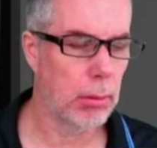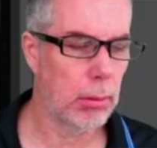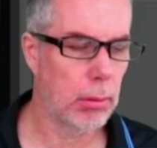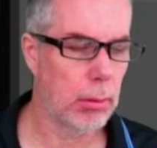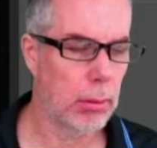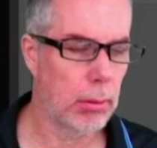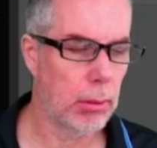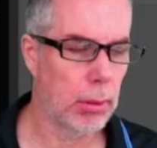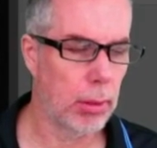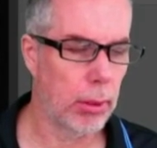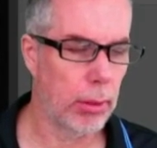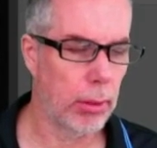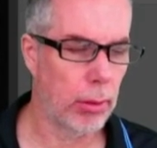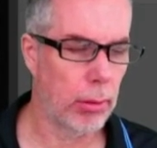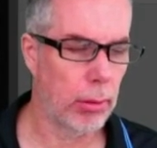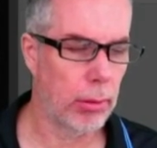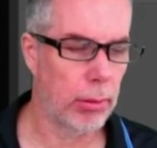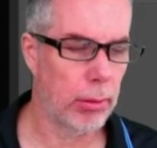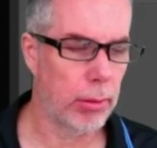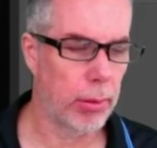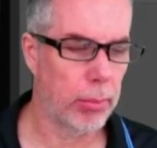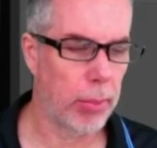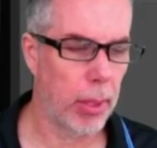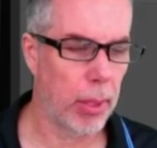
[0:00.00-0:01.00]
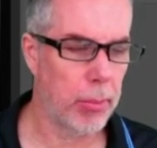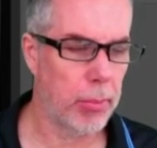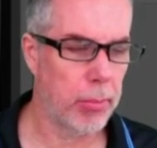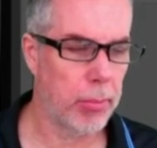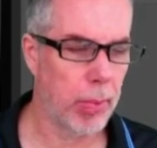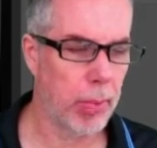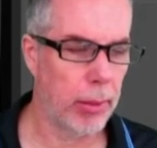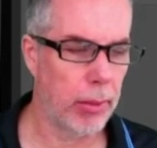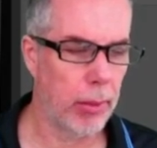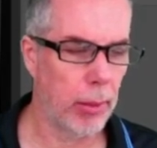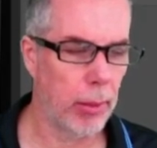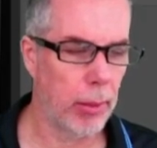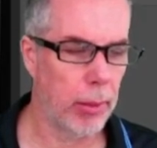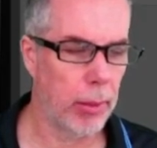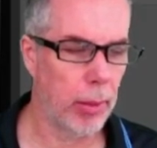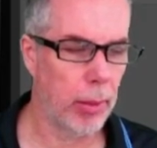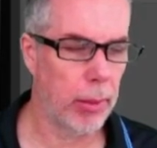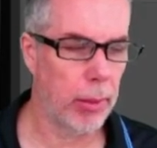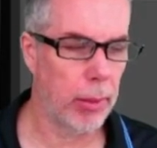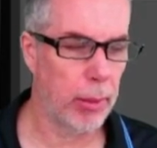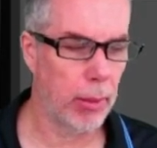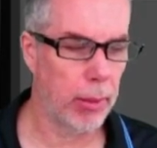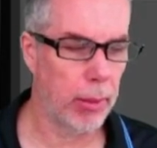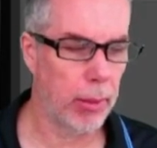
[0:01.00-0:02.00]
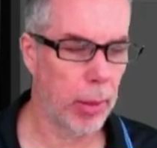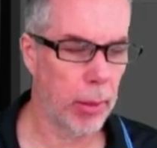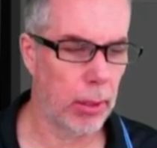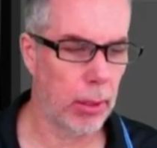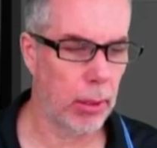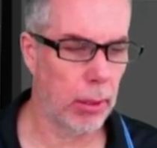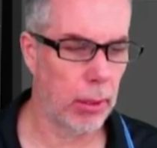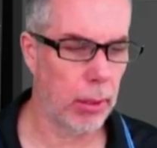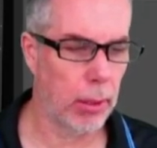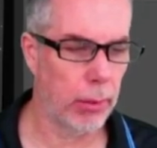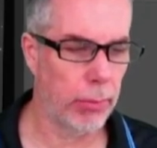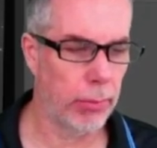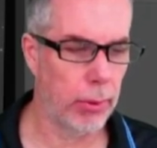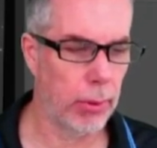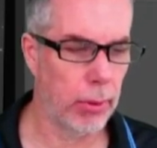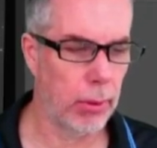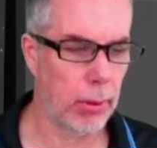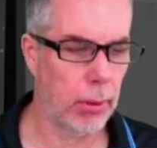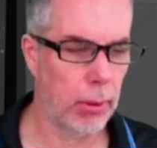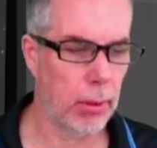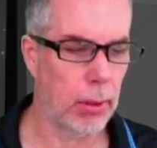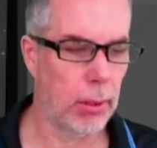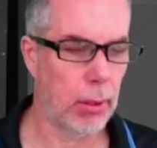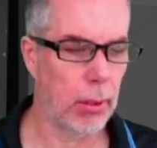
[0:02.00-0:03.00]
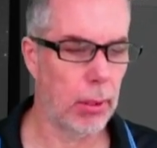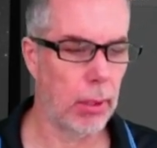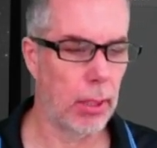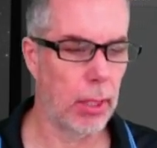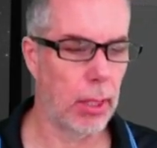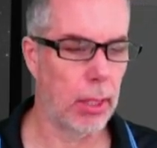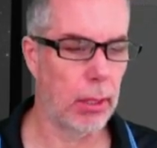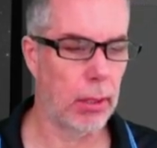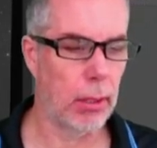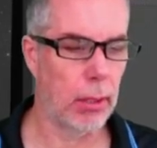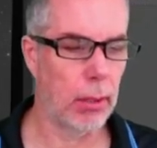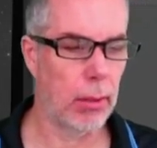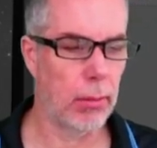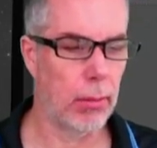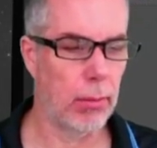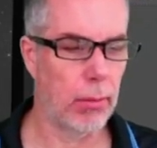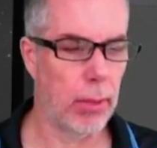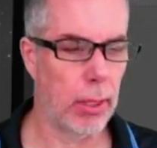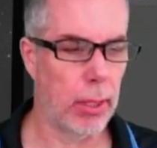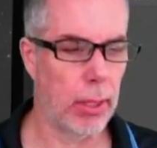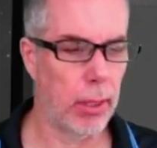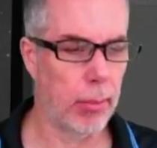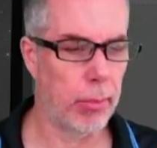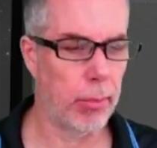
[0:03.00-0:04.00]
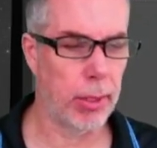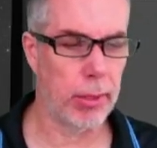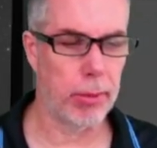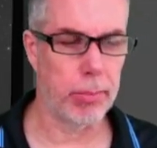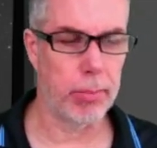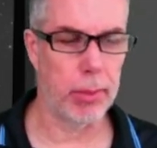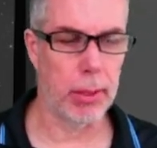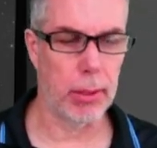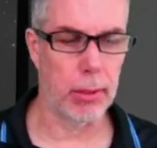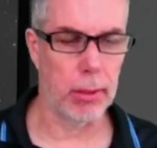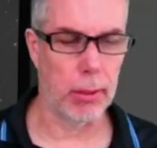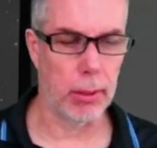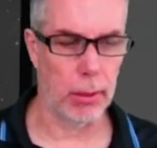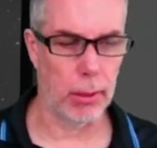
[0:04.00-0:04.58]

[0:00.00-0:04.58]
don't know, sometimes my tongue does something different than what I'm expecting.